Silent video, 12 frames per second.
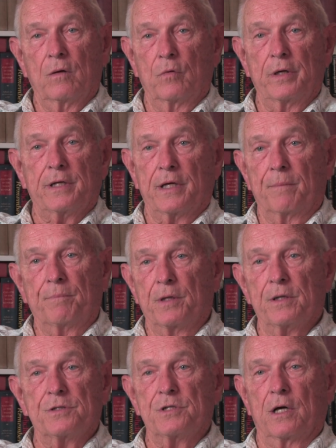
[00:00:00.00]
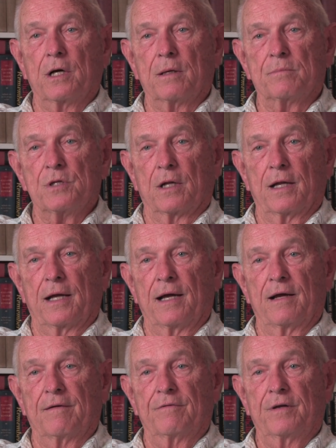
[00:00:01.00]
we kept their jobs
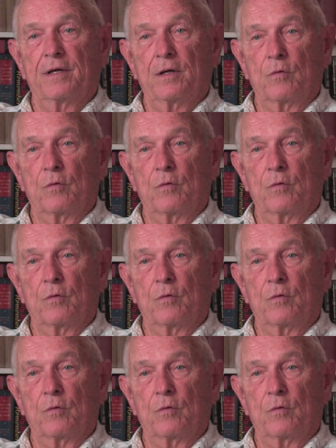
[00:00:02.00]
alive.